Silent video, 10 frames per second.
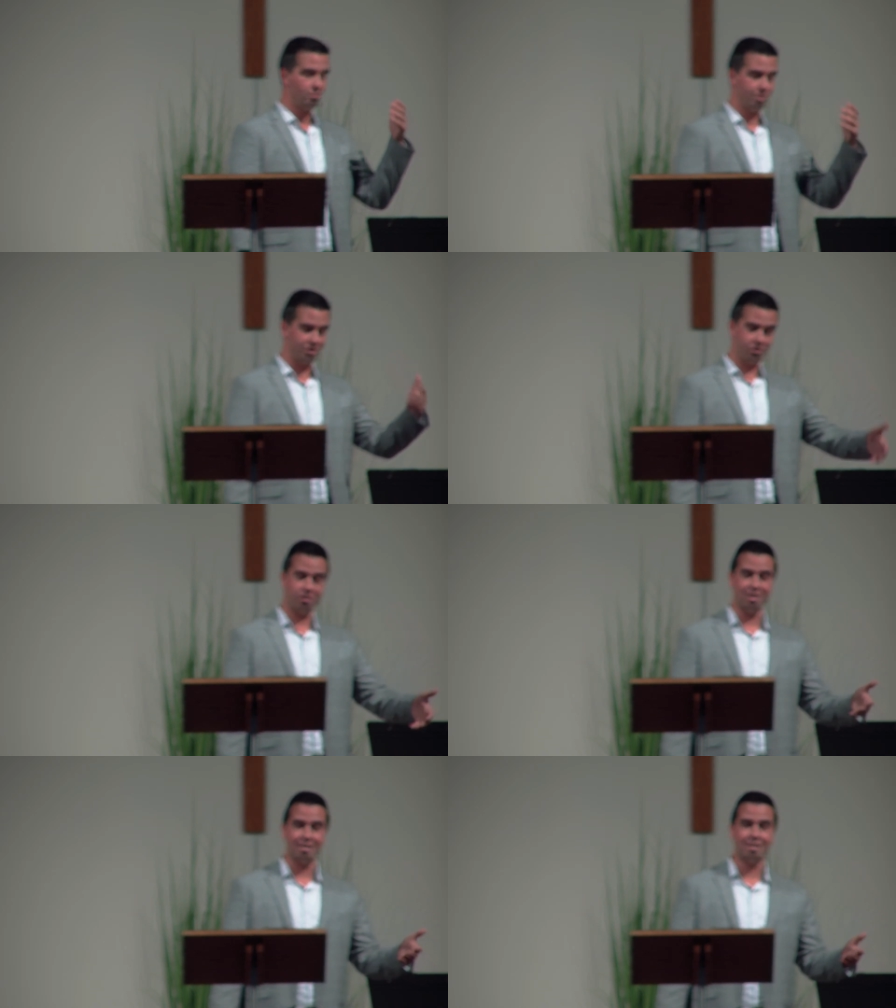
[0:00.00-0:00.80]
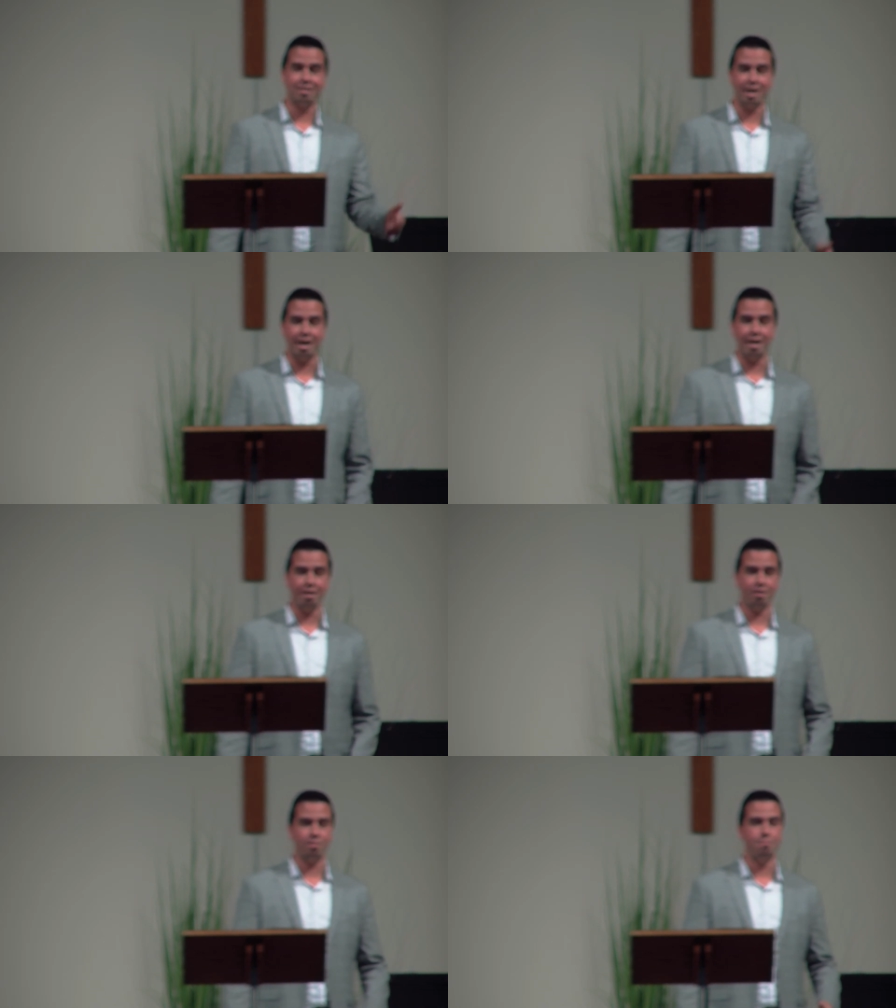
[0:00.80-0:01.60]
But just like
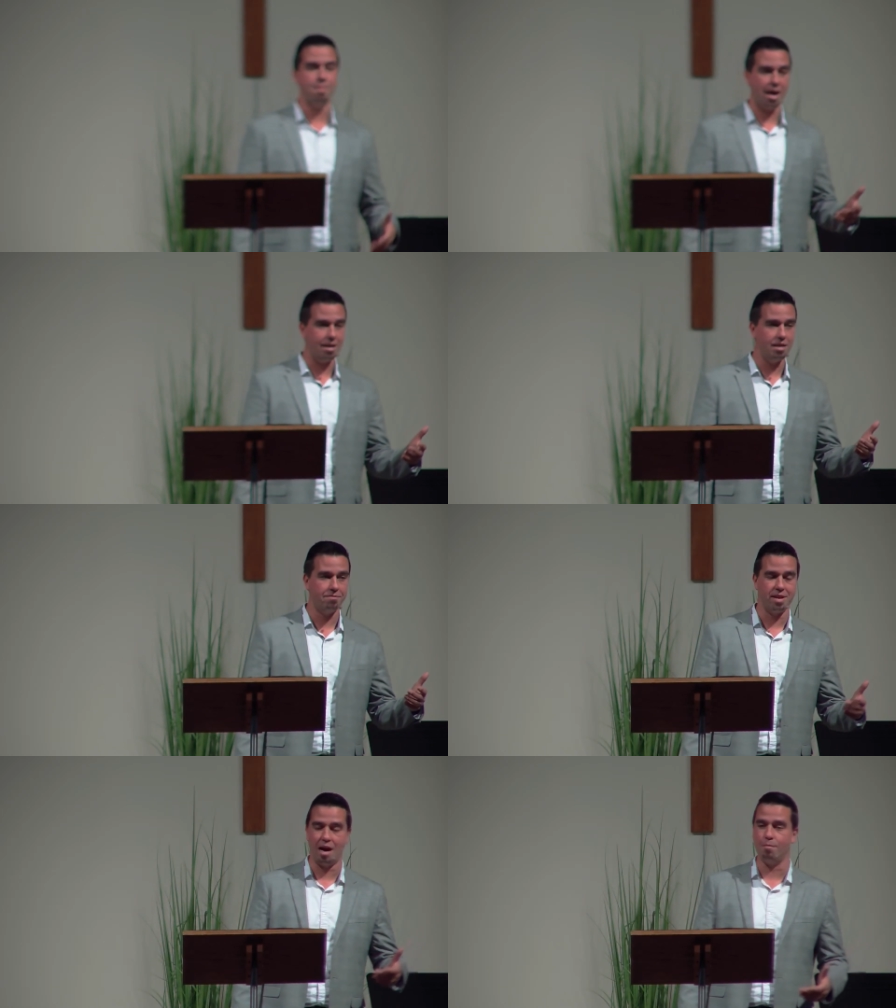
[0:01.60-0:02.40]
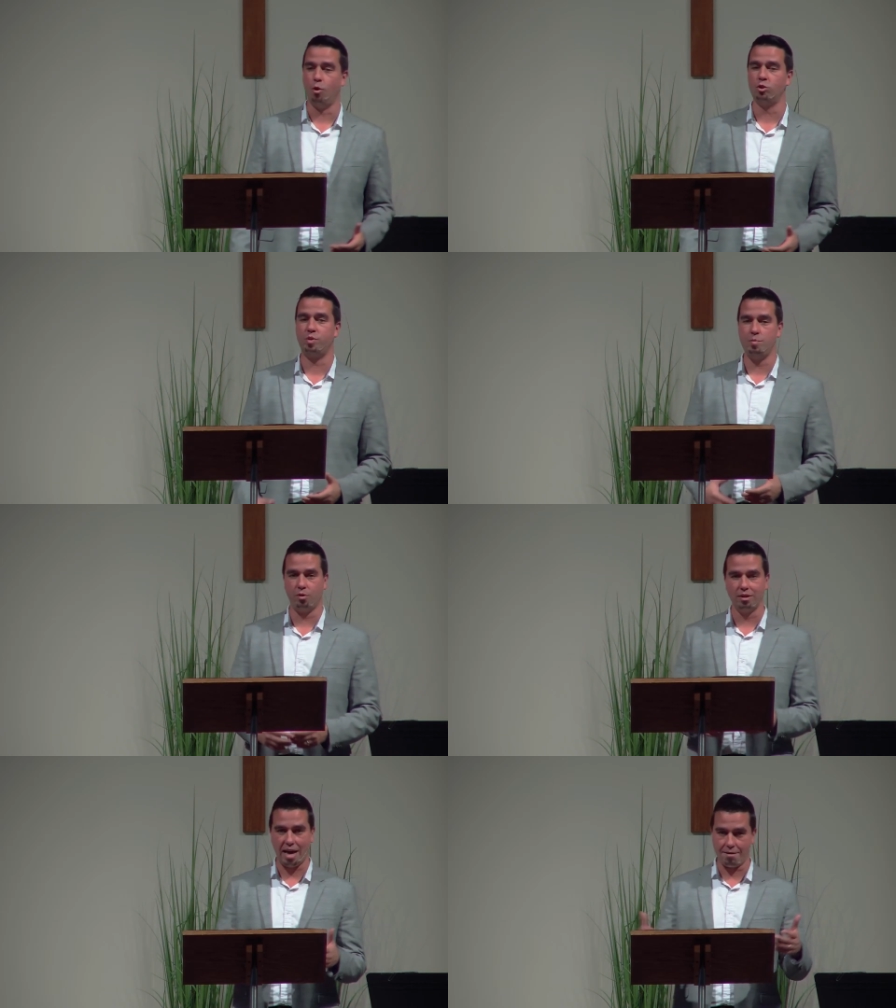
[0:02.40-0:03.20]
today, many, if not most
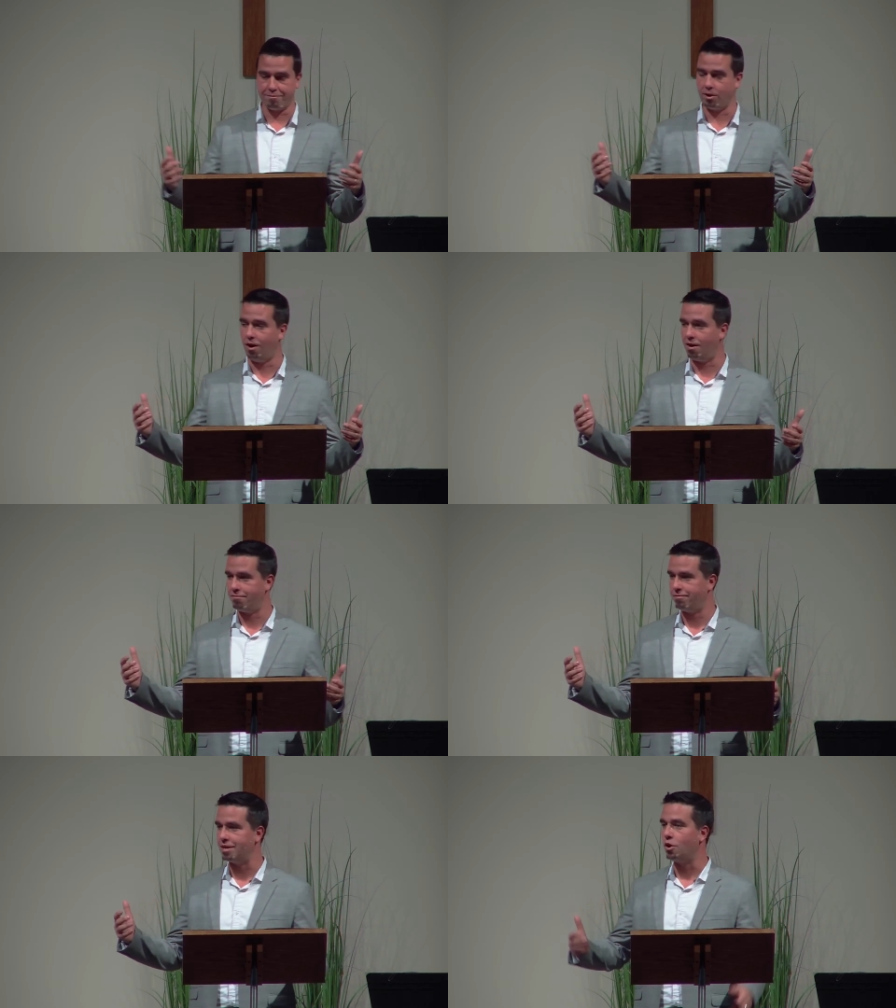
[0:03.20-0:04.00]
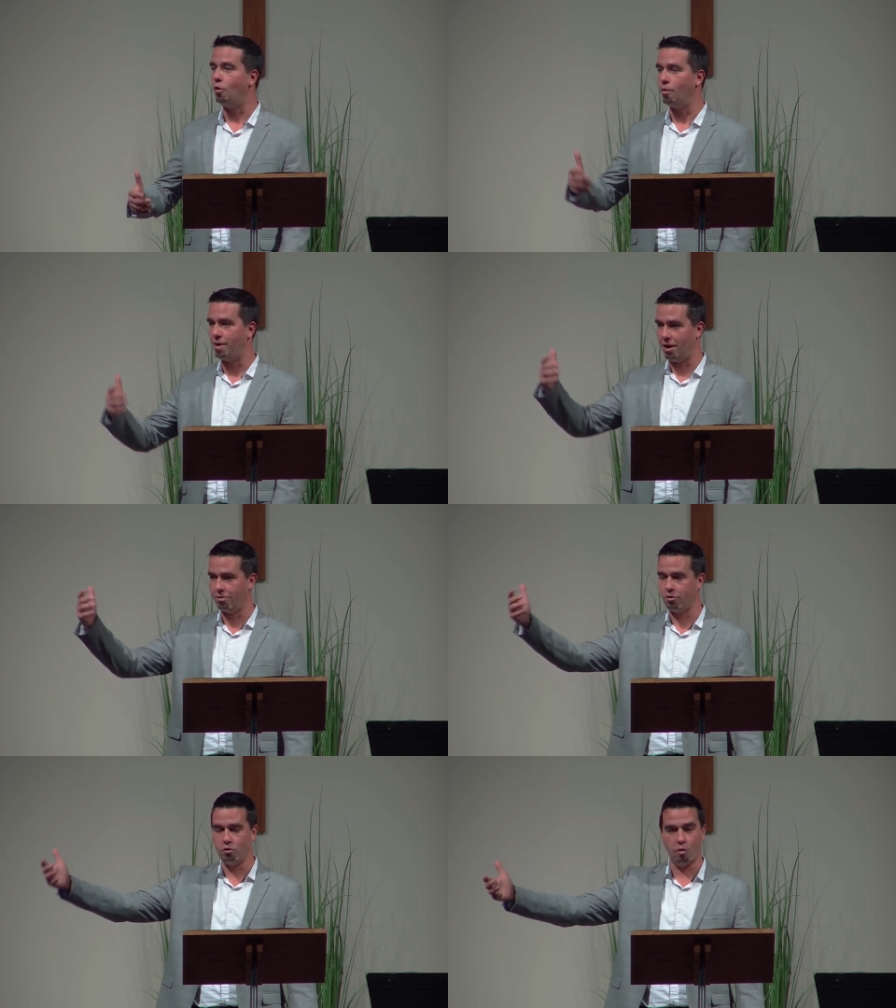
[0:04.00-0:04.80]
people, laugh it off and go
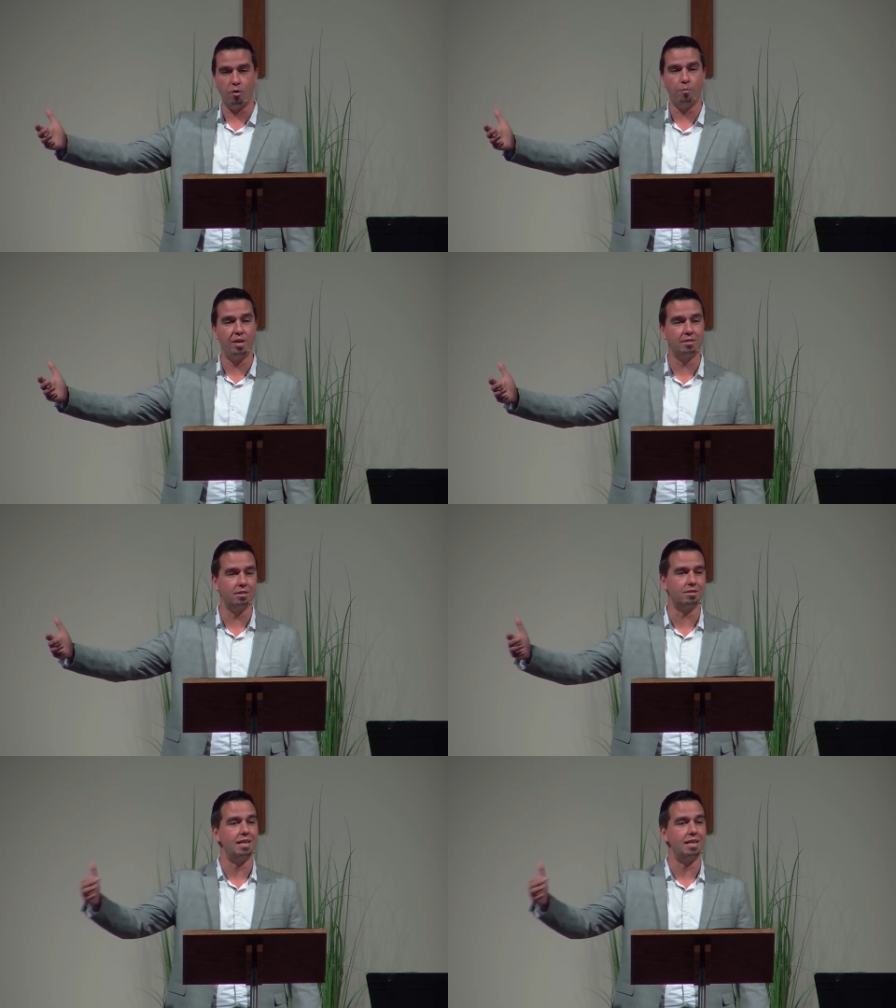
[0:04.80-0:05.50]
about their normal business.